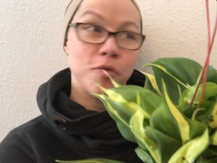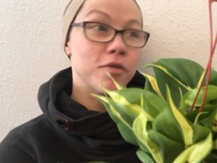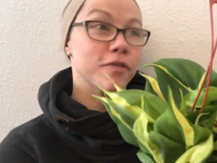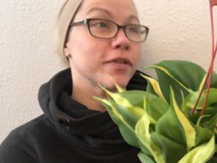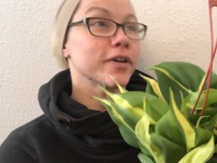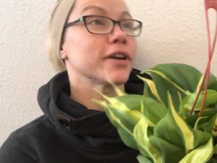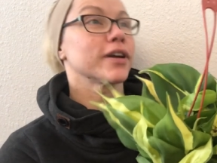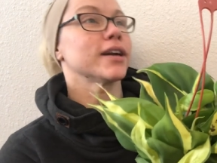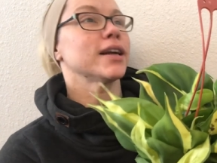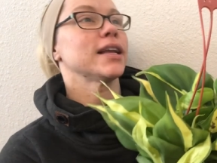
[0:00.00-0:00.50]

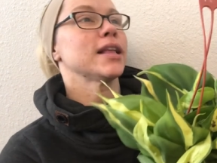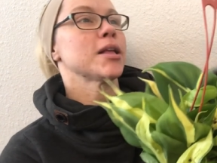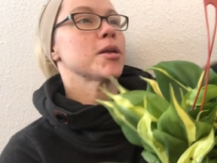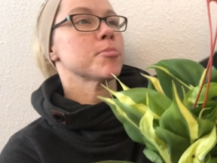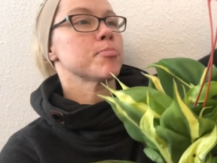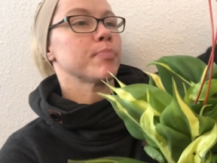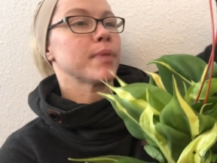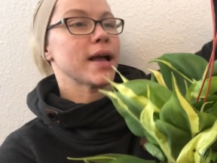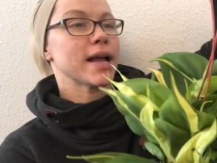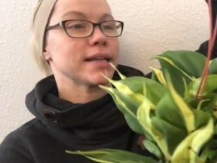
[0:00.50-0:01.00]
over,
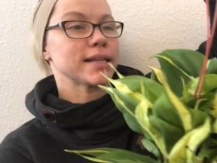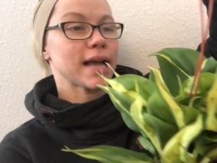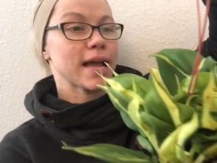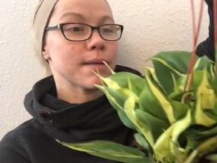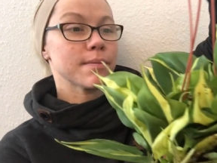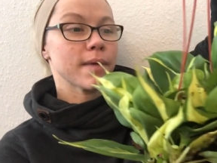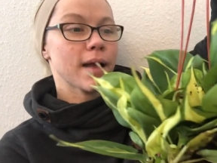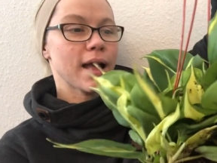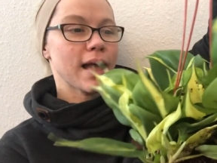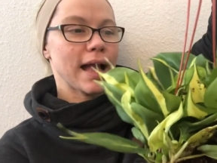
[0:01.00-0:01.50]
but
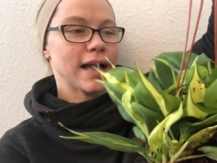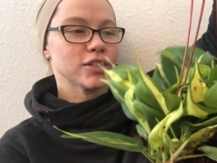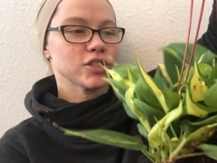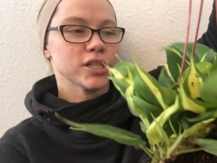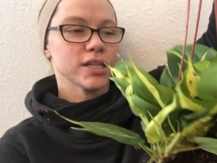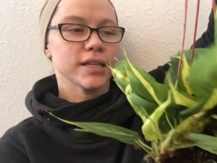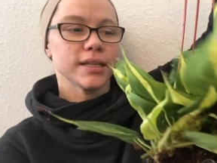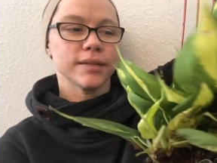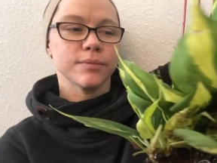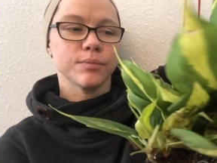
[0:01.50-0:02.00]
I'm
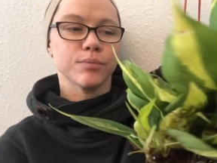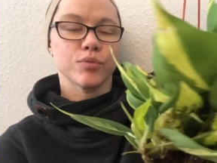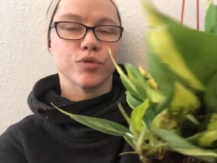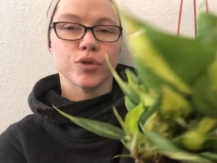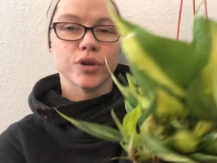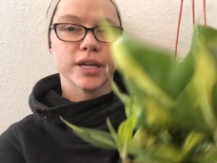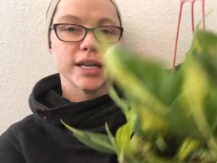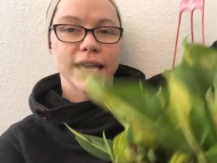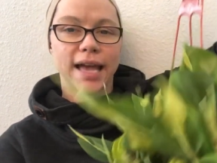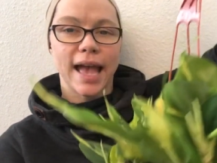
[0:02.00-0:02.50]
actually
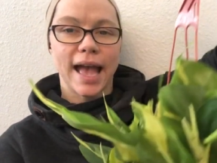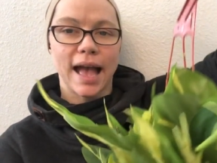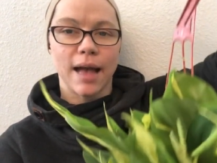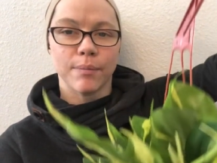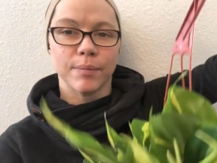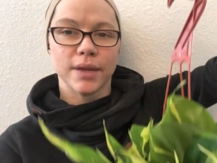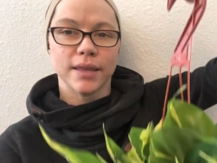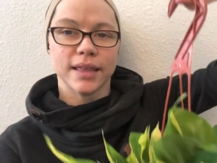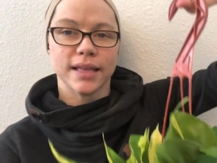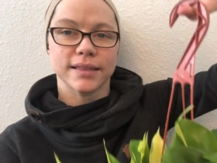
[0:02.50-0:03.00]
pretty
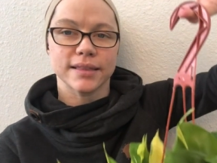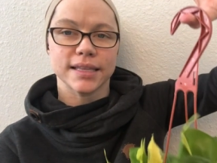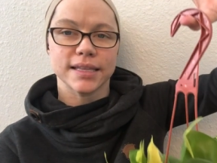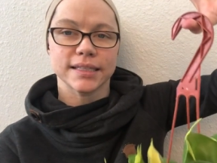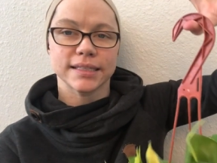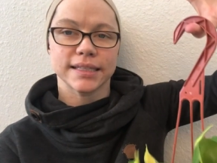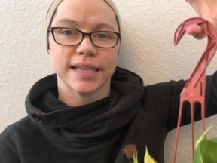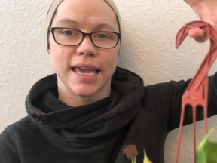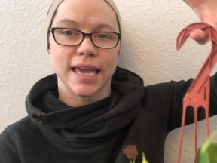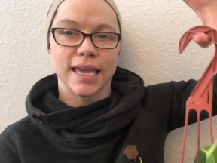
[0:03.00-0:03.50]
happy that
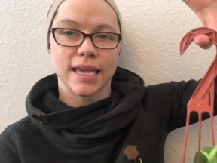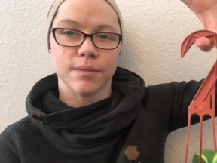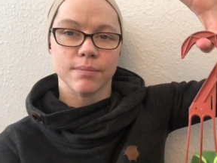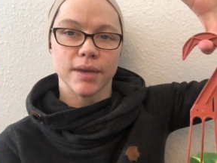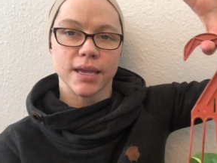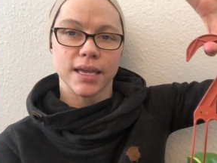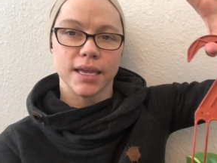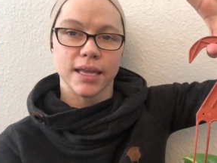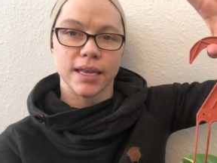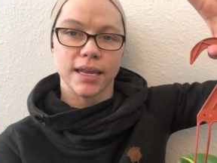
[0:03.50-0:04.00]
this came
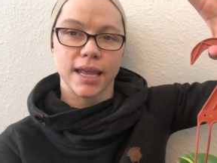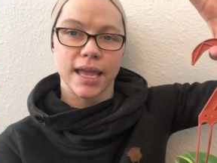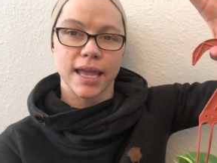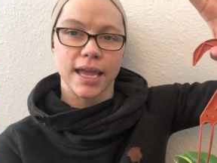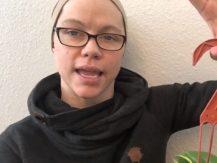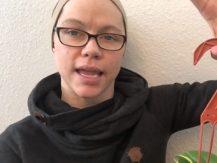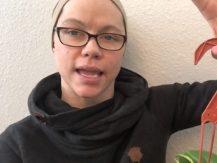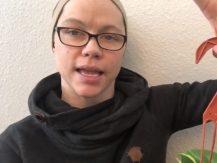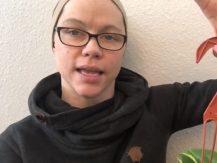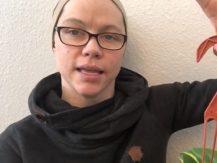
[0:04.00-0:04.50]
in
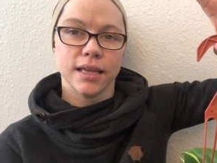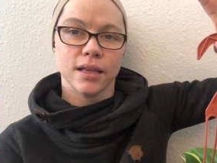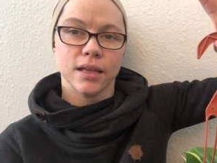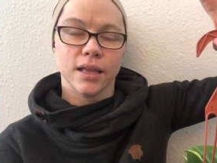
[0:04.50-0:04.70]
a